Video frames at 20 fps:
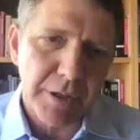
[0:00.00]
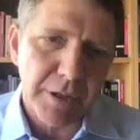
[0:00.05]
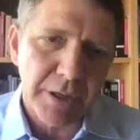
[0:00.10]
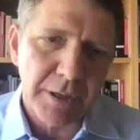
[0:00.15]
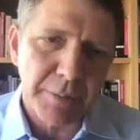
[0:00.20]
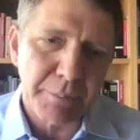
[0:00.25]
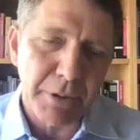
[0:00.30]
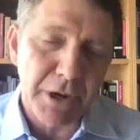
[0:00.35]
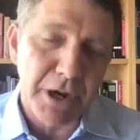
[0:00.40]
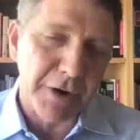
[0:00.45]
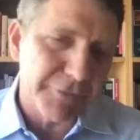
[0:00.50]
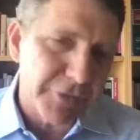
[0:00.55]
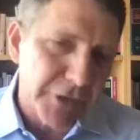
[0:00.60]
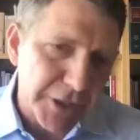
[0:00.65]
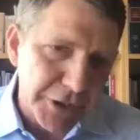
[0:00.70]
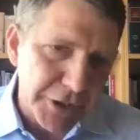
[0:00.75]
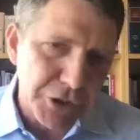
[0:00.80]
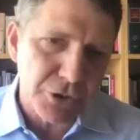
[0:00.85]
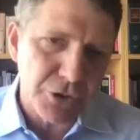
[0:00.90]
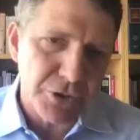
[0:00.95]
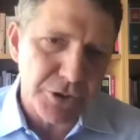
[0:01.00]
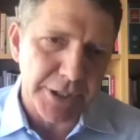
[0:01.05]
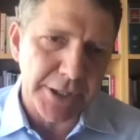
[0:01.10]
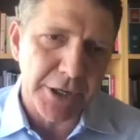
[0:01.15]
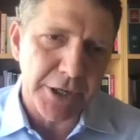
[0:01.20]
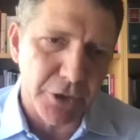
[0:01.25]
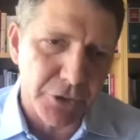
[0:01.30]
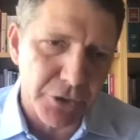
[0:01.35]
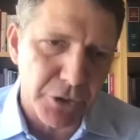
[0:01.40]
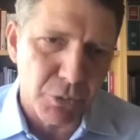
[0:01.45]
uh, poverty issues like
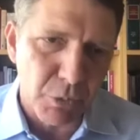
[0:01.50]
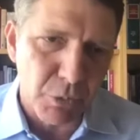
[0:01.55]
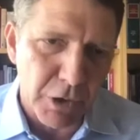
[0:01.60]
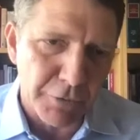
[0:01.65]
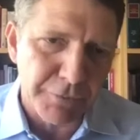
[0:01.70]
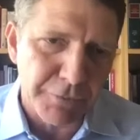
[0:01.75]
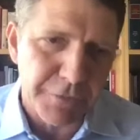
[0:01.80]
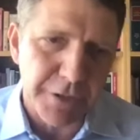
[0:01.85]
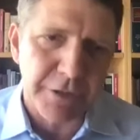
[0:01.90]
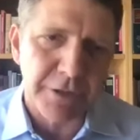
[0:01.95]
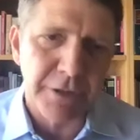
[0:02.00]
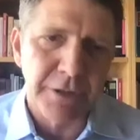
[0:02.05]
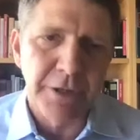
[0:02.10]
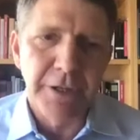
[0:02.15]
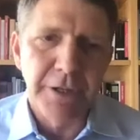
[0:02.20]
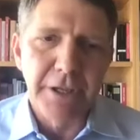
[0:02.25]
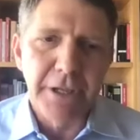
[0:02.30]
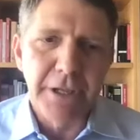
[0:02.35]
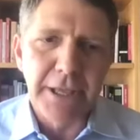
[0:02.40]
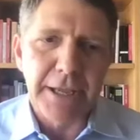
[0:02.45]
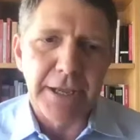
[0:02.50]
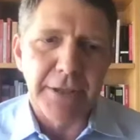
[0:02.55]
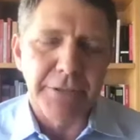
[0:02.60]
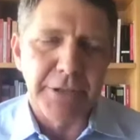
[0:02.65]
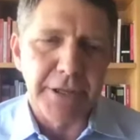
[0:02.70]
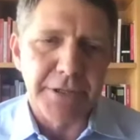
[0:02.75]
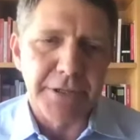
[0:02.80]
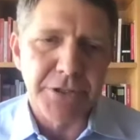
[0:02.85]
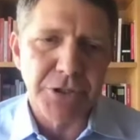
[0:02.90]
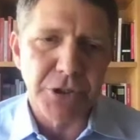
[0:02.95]
health and welfare, and
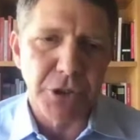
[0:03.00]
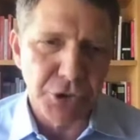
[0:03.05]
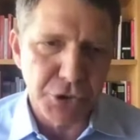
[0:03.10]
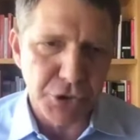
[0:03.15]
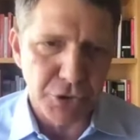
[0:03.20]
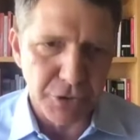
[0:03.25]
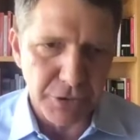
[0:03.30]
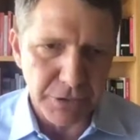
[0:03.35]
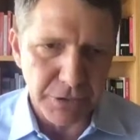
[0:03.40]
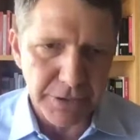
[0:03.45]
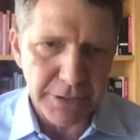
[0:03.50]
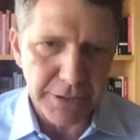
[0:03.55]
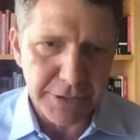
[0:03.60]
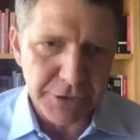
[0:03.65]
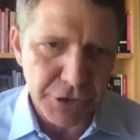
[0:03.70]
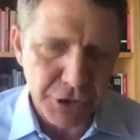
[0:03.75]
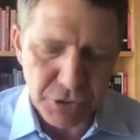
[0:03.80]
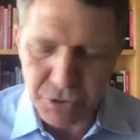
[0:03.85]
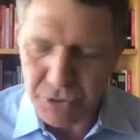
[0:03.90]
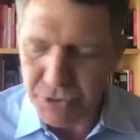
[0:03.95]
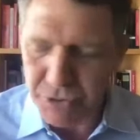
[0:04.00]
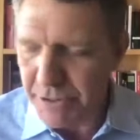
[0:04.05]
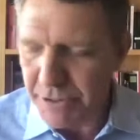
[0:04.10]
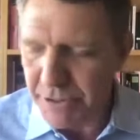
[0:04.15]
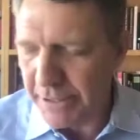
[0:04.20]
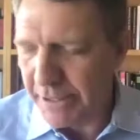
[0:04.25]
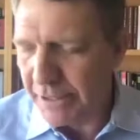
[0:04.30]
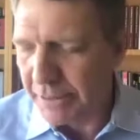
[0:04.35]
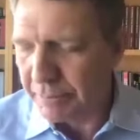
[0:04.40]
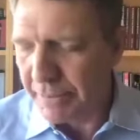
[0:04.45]
then social issues,
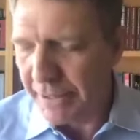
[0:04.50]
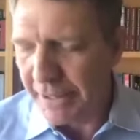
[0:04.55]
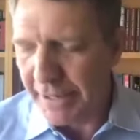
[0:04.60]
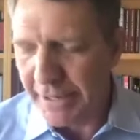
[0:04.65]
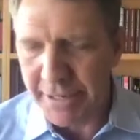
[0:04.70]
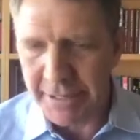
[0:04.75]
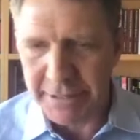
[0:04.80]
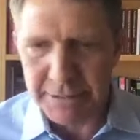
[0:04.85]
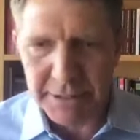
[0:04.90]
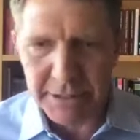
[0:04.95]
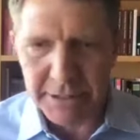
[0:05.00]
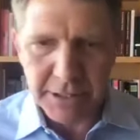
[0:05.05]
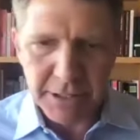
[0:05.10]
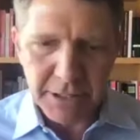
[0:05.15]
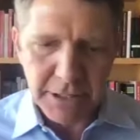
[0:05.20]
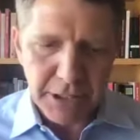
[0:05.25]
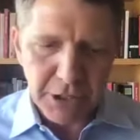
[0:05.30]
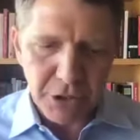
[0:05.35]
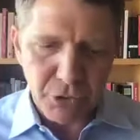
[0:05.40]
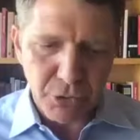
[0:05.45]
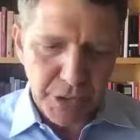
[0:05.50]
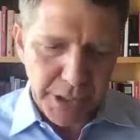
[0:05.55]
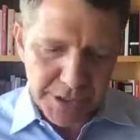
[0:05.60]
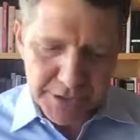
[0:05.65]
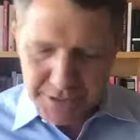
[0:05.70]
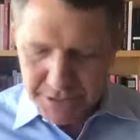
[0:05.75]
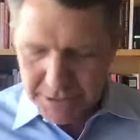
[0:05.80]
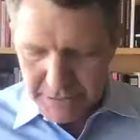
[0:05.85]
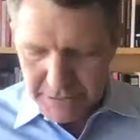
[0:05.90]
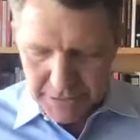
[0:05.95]
um, and
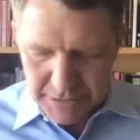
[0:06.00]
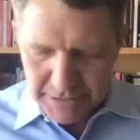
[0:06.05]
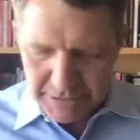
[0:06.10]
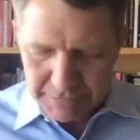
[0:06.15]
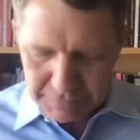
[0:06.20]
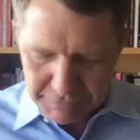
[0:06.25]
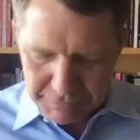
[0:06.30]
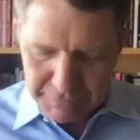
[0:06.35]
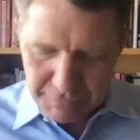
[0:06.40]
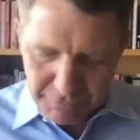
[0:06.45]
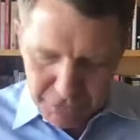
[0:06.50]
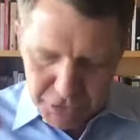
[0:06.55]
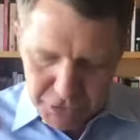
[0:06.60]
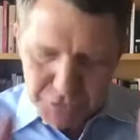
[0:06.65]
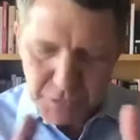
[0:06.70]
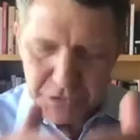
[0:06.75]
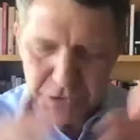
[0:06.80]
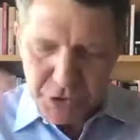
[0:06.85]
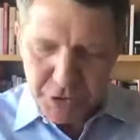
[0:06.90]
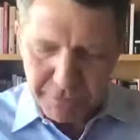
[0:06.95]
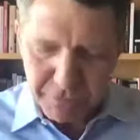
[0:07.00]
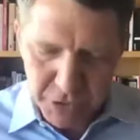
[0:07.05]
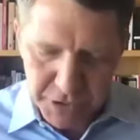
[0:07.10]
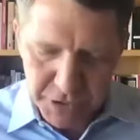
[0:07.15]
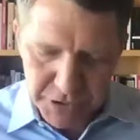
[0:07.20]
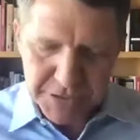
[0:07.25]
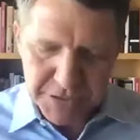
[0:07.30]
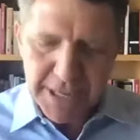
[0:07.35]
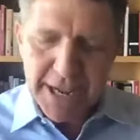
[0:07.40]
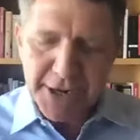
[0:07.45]
creates, uh, first of all, sort of
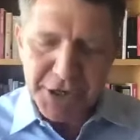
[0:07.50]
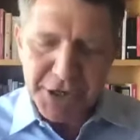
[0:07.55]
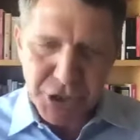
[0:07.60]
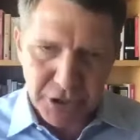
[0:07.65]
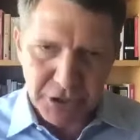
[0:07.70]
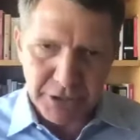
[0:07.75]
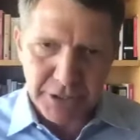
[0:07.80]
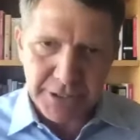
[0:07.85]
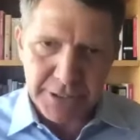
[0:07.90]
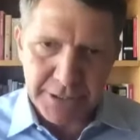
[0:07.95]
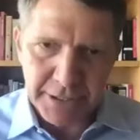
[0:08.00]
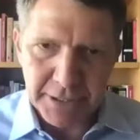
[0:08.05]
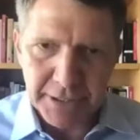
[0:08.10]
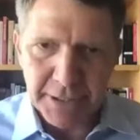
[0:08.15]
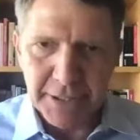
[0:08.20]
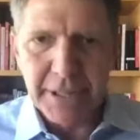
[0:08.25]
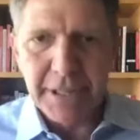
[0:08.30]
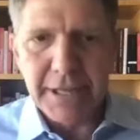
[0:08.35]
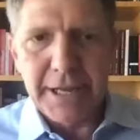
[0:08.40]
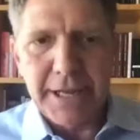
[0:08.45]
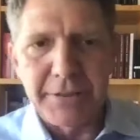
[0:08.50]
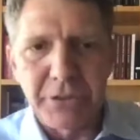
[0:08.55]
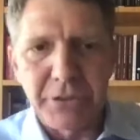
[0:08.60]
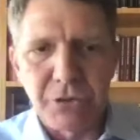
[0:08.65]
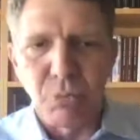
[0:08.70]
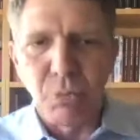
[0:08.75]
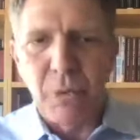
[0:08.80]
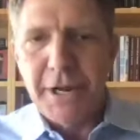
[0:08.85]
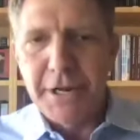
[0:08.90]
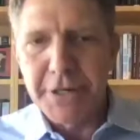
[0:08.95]
looks nationally at the
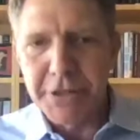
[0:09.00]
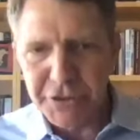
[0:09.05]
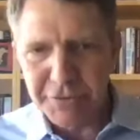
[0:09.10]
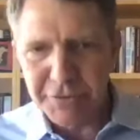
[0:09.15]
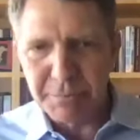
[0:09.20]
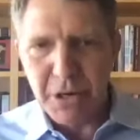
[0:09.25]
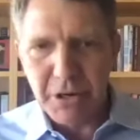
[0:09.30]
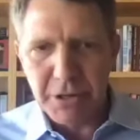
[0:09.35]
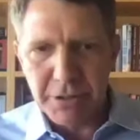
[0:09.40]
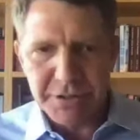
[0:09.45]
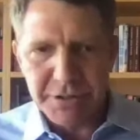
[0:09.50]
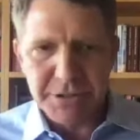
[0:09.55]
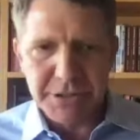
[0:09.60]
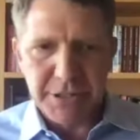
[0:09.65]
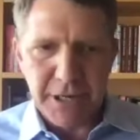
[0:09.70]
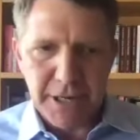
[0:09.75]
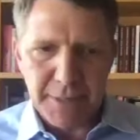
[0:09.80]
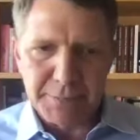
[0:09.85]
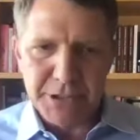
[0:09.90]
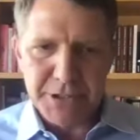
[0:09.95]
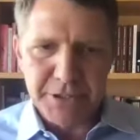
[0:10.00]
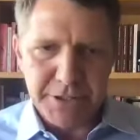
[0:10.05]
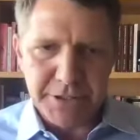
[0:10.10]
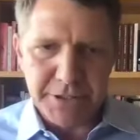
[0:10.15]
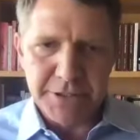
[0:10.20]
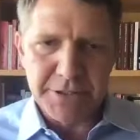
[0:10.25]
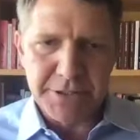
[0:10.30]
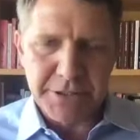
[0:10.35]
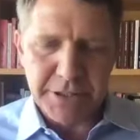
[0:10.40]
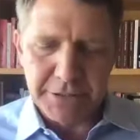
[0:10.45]
range of policy options at
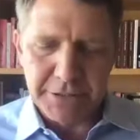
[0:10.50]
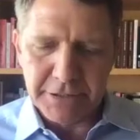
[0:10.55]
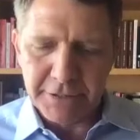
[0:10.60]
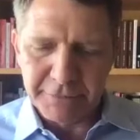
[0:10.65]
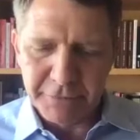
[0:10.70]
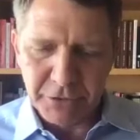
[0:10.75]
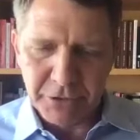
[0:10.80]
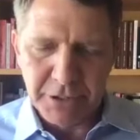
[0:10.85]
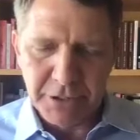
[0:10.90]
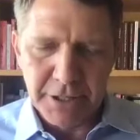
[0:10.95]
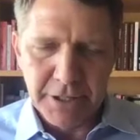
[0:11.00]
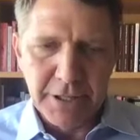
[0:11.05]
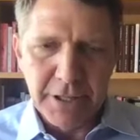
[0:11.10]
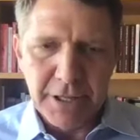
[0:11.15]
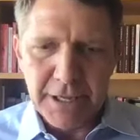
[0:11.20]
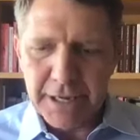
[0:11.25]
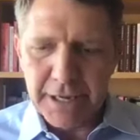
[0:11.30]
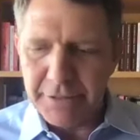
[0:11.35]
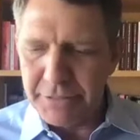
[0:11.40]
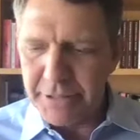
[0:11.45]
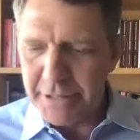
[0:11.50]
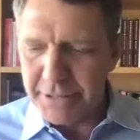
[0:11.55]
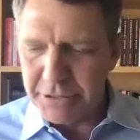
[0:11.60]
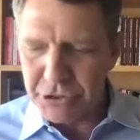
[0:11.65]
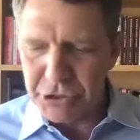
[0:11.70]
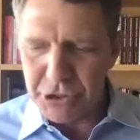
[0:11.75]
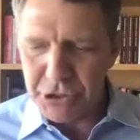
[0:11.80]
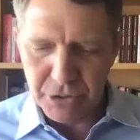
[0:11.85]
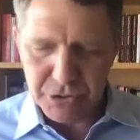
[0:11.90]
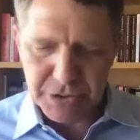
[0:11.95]
the state level, and then
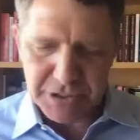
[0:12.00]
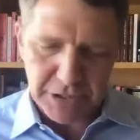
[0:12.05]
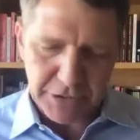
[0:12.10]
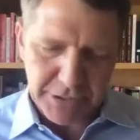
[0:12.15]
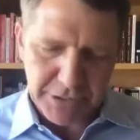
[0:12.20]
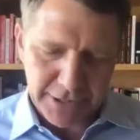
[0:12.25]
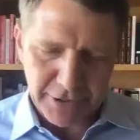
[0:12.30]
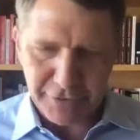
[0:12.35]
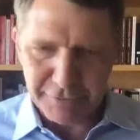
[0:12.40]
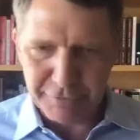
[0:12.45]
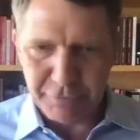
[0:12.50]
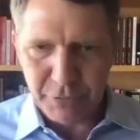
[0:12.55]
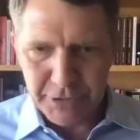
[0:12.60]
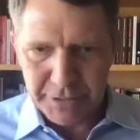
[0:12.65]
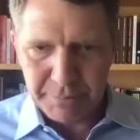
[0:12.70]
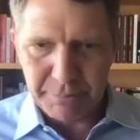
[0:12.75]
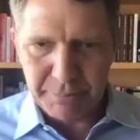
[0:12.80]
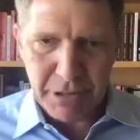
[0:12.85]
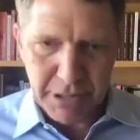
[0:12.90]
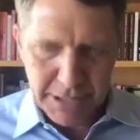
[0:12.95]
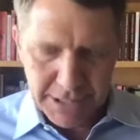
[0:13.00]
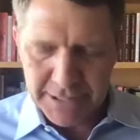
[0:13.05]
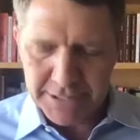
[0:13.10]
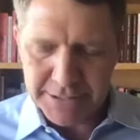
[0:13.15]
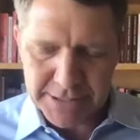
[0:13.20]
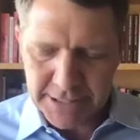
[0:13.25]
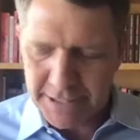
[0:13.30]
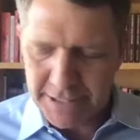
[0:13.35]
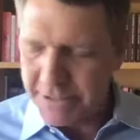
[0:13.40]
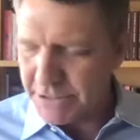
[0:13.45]
shows how California and
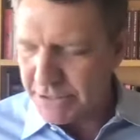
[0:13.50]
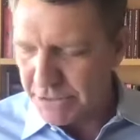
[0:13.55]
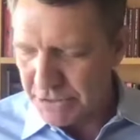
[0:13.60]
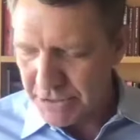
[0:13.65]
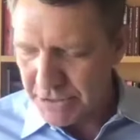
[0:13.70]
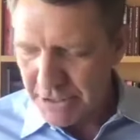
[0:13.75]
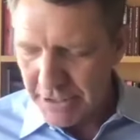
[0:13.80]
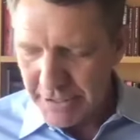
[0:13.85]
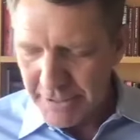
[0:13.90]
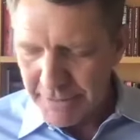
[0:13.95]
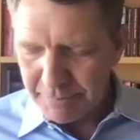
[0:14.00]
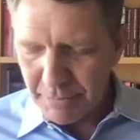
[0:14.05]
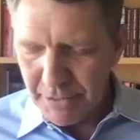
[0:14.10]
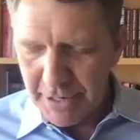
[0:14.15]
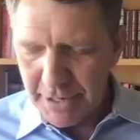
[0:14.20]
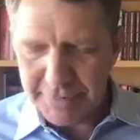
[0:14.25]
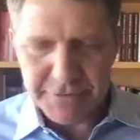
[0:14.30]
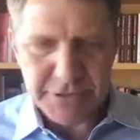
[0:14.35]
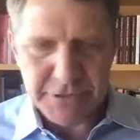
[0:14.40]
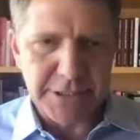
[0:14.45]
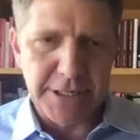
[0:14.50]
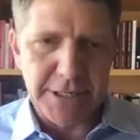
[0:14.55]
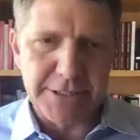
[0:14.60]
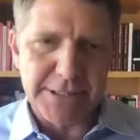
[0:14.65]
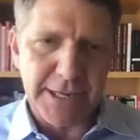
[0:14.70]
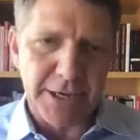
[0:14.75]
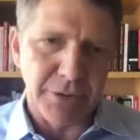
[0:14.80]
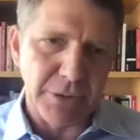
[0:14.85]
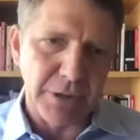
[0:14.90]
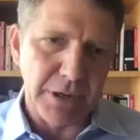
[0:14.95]
Texas have staked
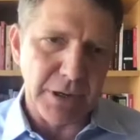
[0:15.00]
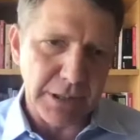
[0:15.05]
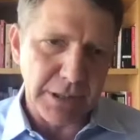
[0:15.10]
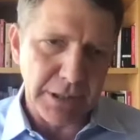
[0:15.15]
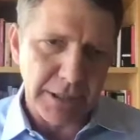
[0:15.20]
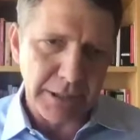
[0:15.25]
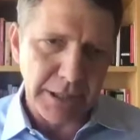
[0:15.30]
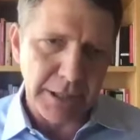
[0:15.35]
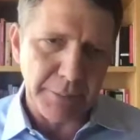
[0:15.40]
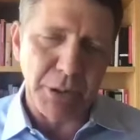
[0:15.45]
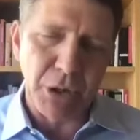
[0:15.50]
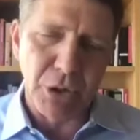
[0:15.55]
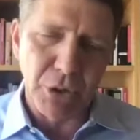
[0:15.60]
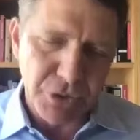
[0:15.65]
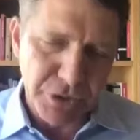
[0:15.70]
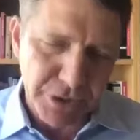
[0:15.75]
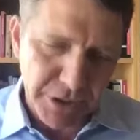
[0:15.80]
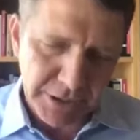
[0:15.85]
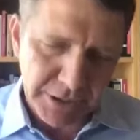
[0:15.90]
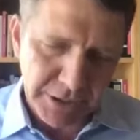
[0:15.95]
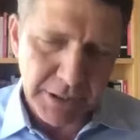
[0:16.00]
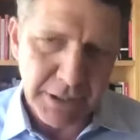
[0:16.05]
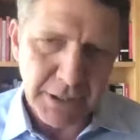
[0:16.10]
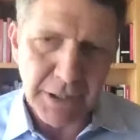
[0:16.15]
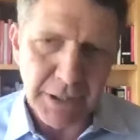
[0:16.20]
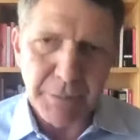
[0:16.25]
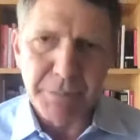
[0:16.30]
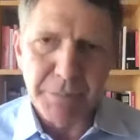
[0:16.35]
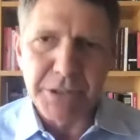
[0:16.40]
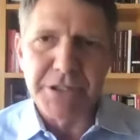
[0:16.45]
out uh, opposing
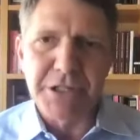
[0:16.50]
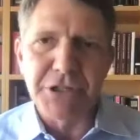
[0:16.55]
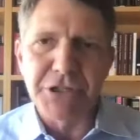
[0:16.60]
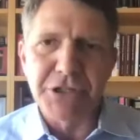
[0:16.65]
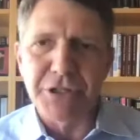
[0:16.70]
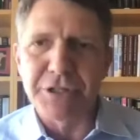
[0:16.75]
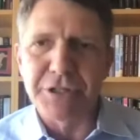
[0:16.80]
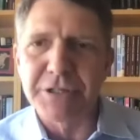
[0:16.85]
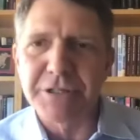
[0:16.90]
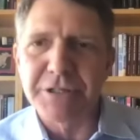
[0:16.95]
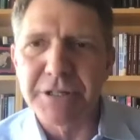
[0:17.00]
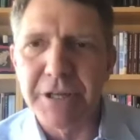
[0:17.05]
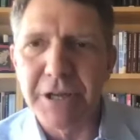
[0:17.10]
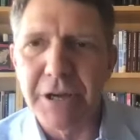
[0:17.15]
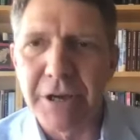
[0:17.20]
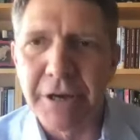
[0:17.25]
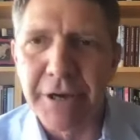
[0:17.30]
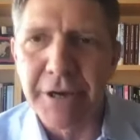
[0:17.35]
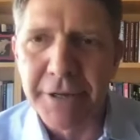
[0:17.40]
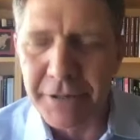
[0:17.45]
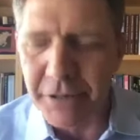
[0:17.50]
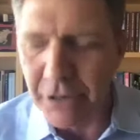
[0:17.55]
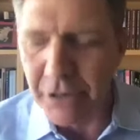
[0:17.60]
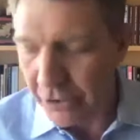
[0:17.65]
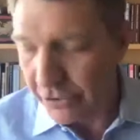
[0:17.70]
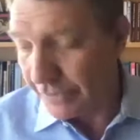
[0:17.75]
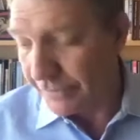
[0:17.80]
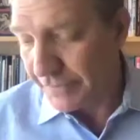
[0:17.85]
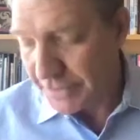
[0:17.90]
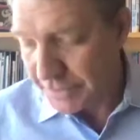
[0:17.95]
positions on
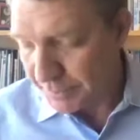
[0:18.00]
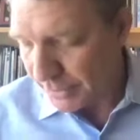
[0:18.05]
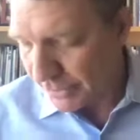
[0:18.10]
all of these